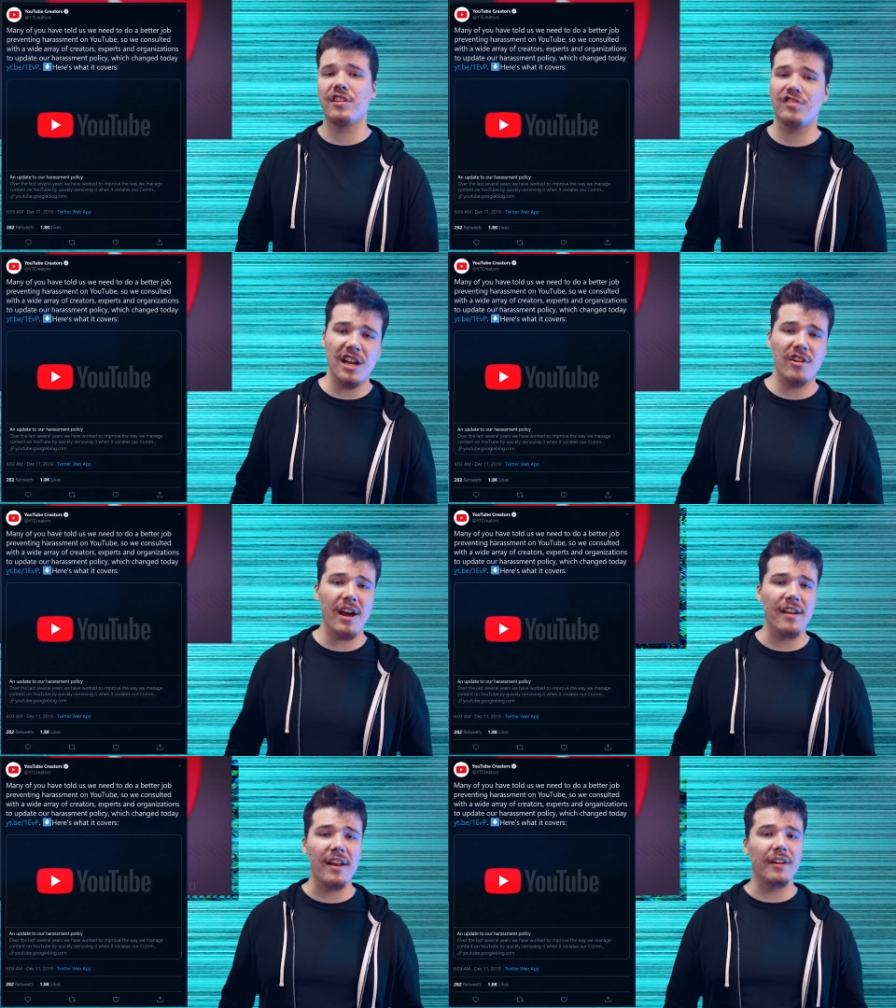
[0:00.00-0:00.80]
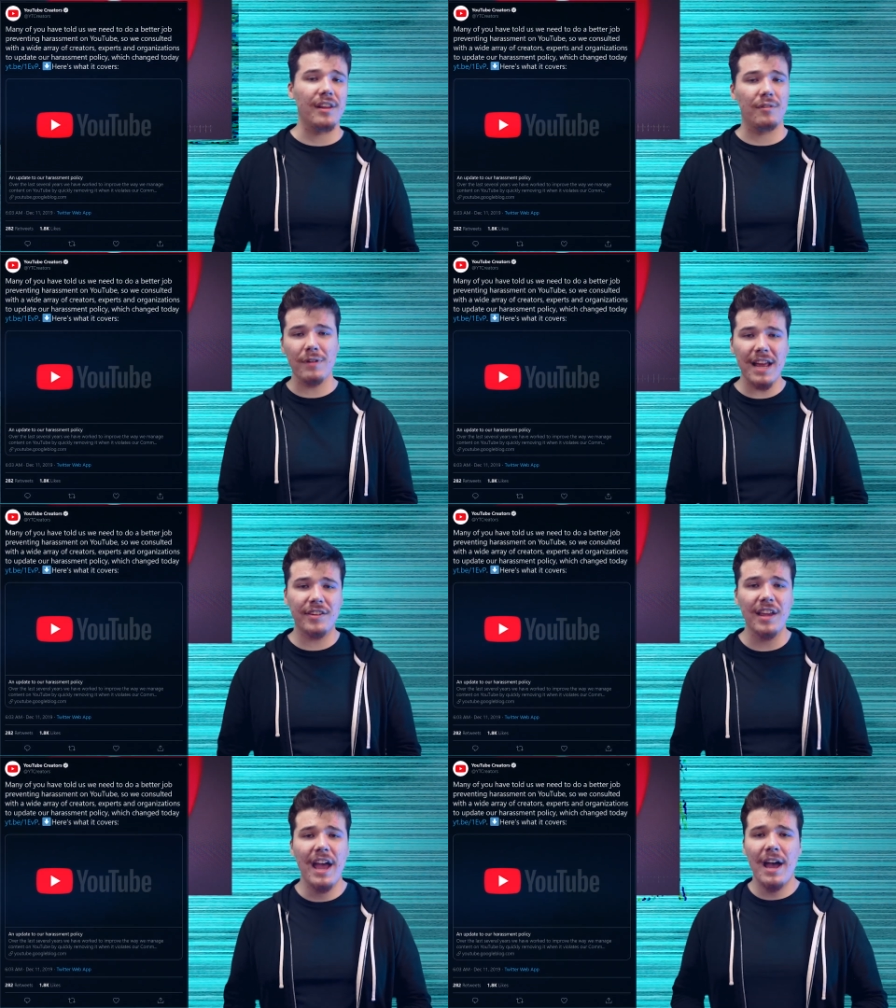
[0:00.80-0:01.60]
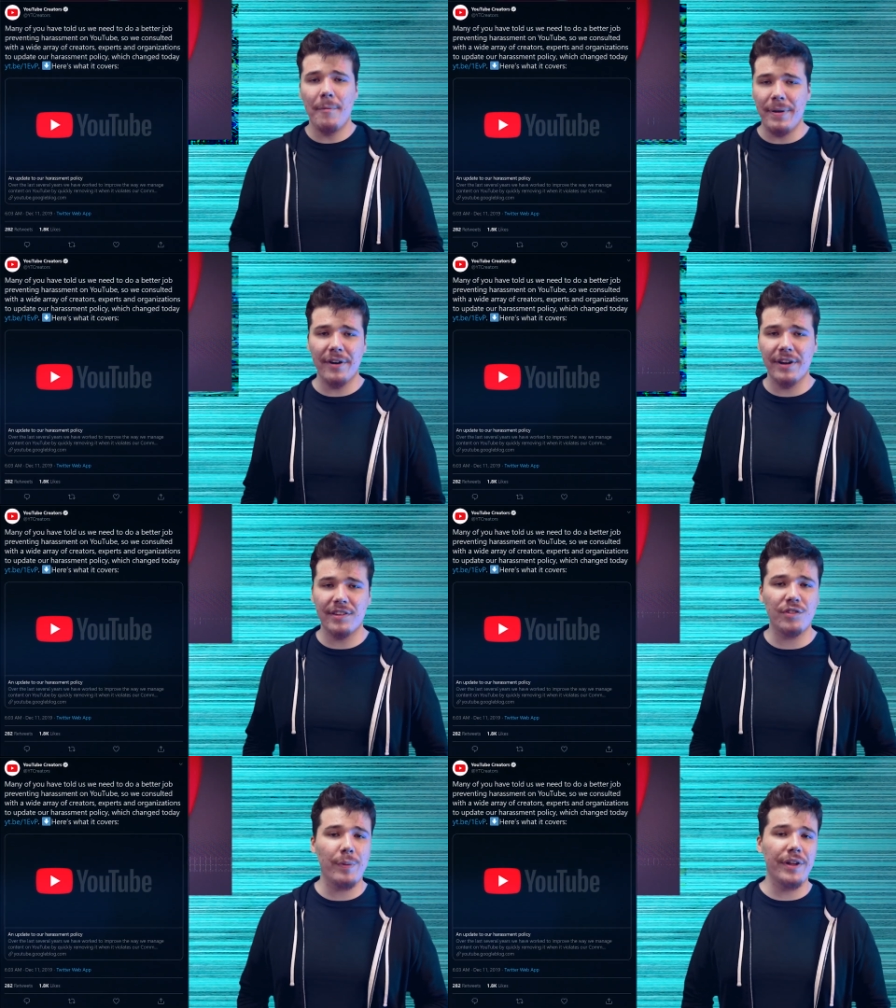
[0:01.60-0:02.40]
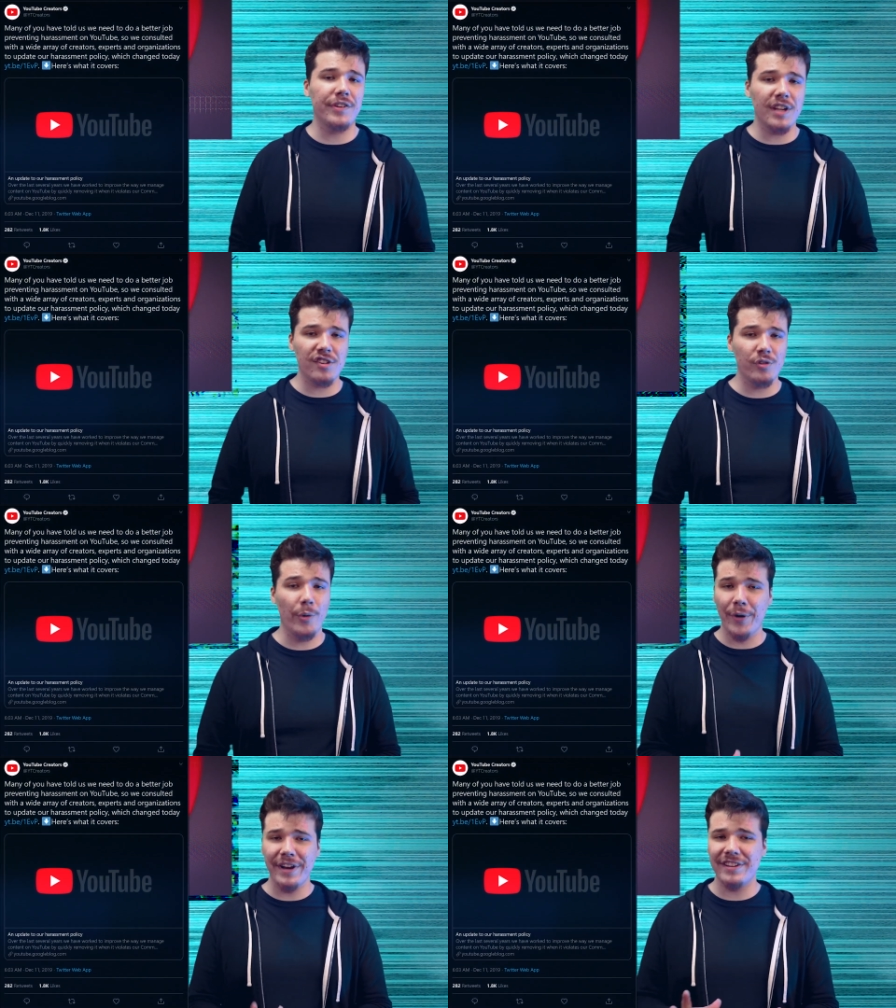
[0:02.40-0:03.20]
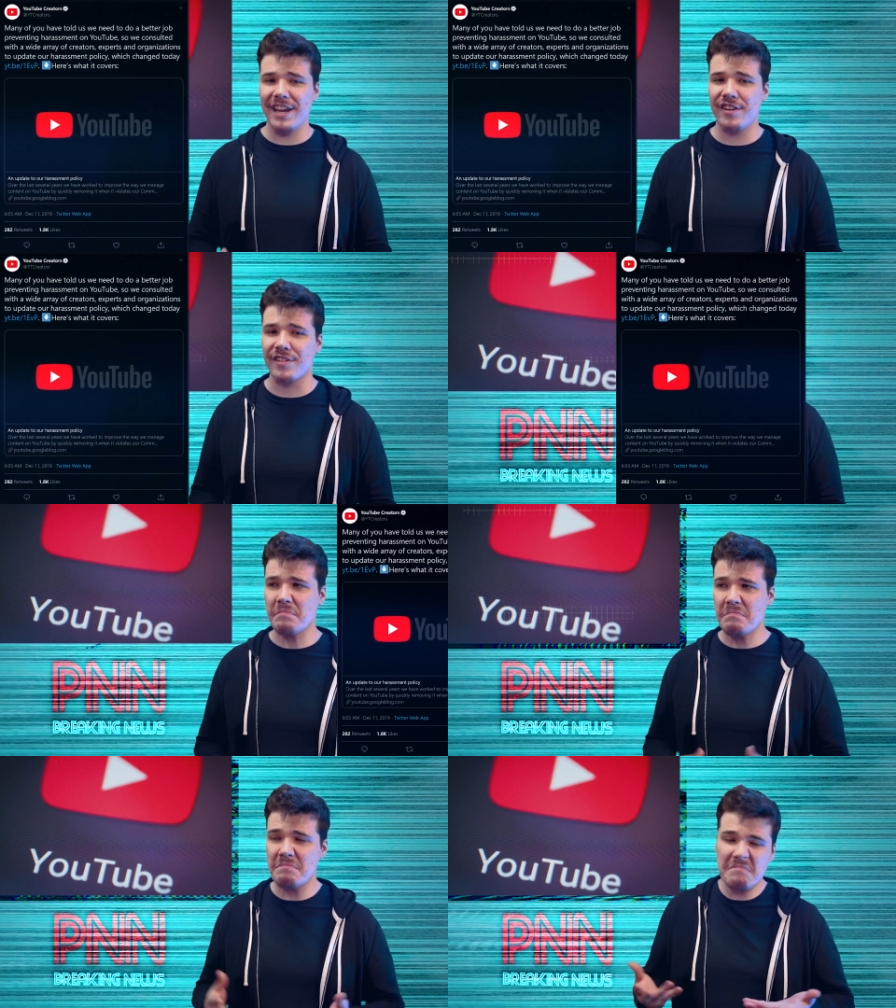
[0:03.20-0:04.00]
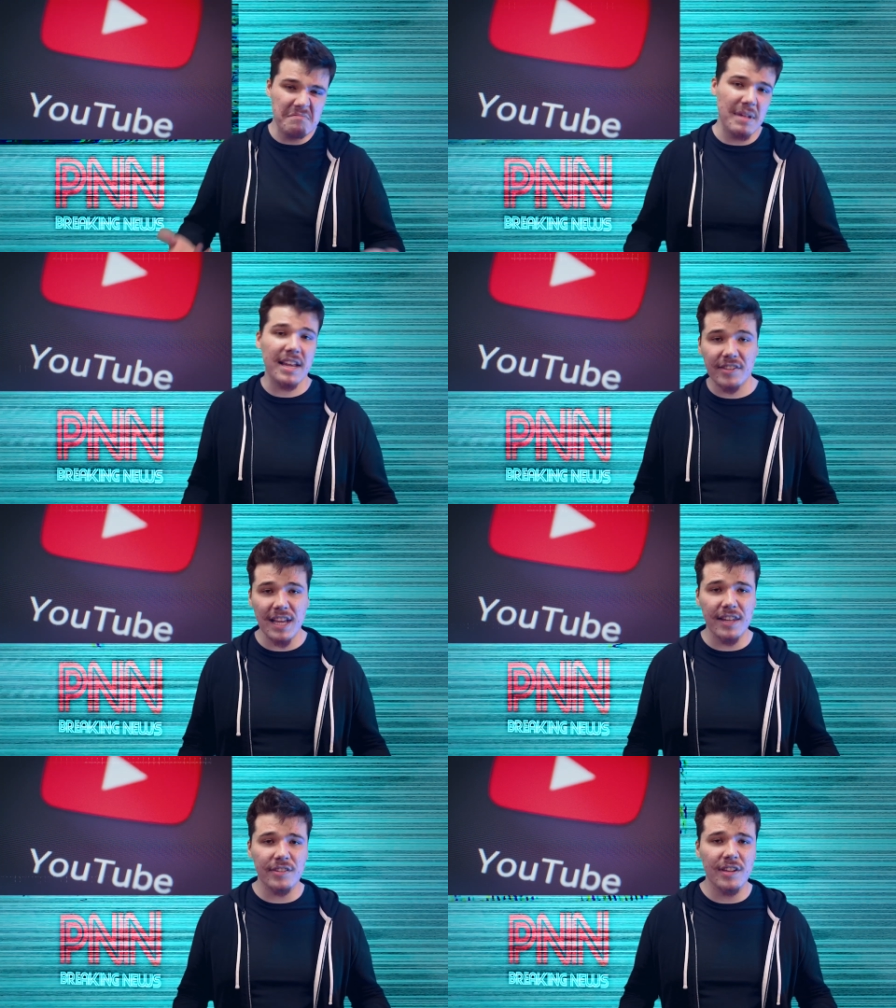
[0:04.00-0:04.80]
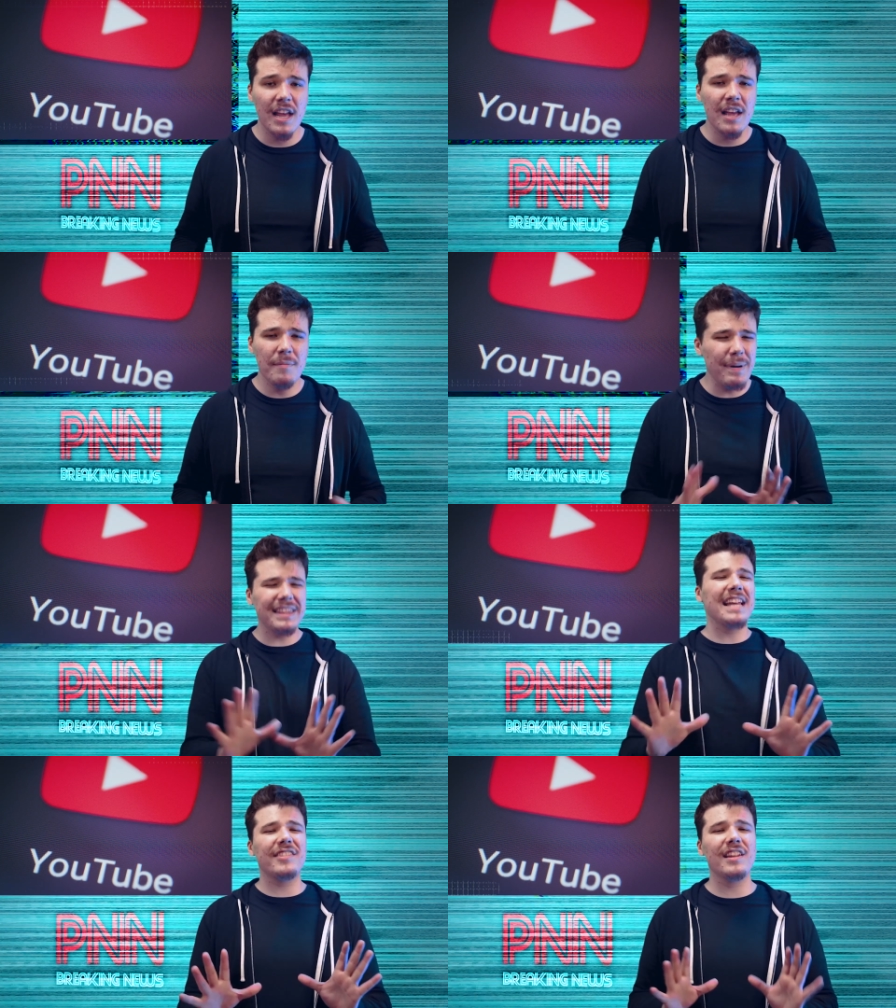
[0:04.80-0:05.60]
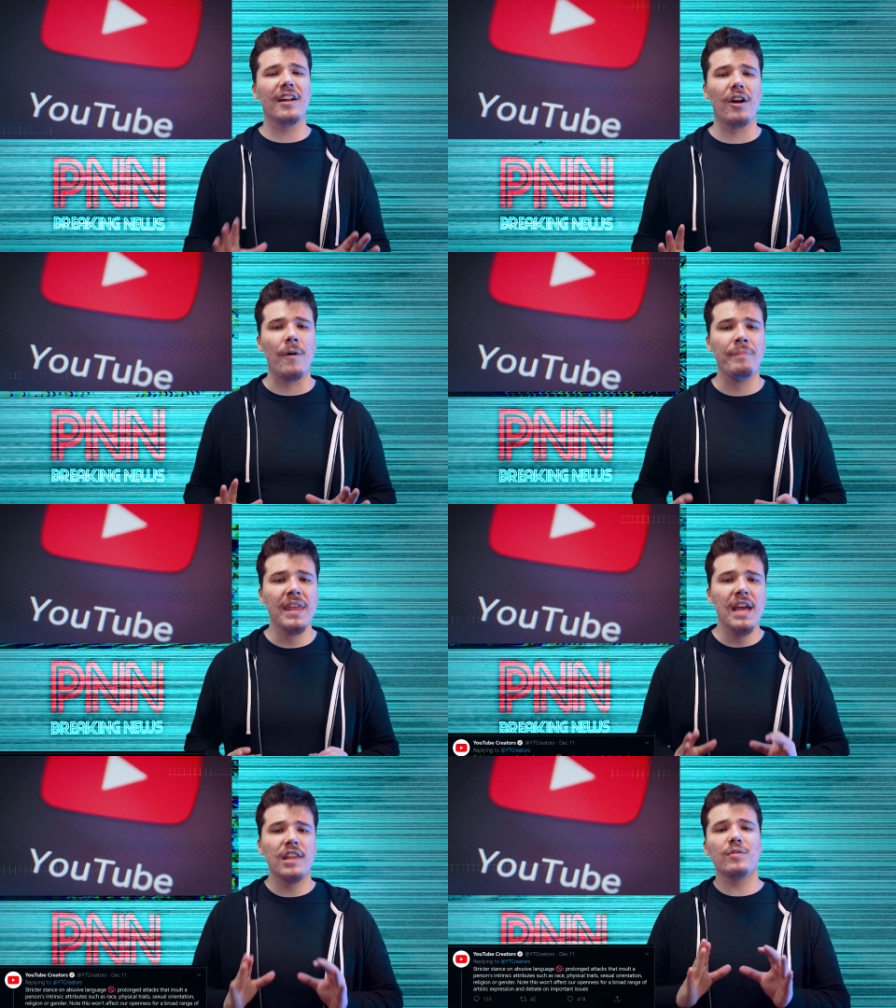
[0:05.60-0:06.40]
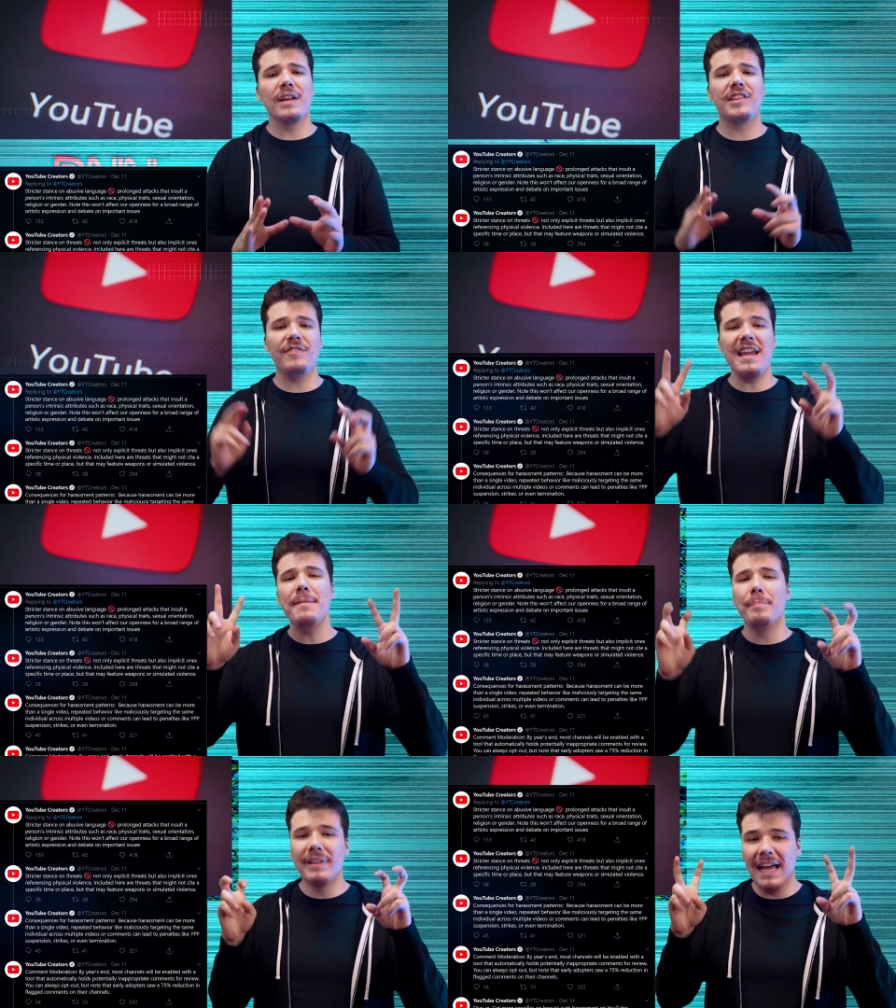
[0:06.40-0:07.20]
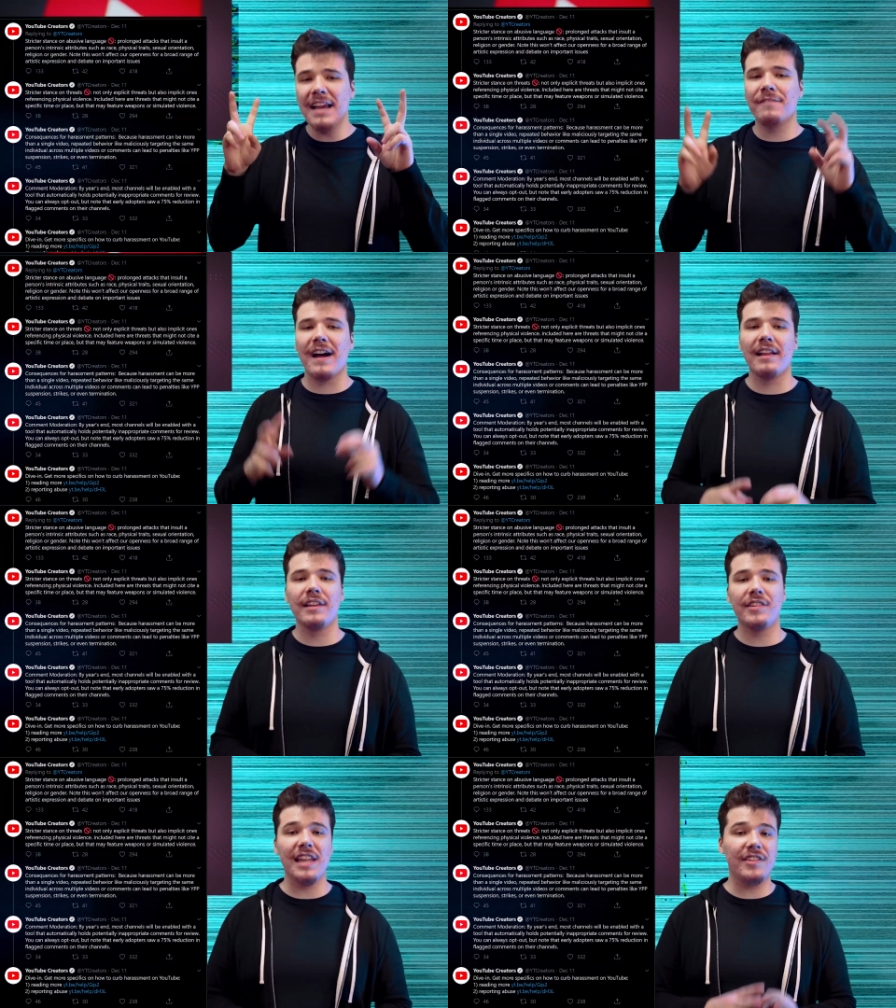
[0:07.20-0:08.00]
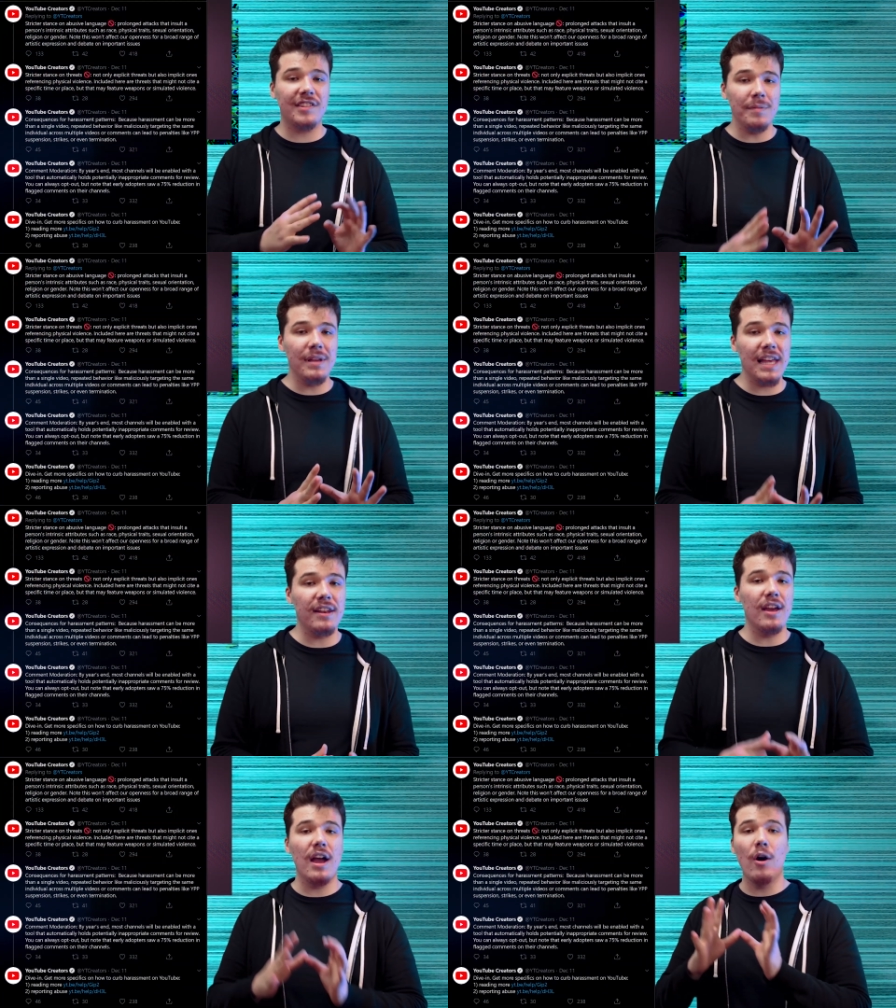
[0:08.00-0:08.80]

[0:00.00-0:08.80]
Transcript: like gender identity, race, appearance, as well as sexual orientation. Makes sense, but that's not all. Threats of implied violence that simulate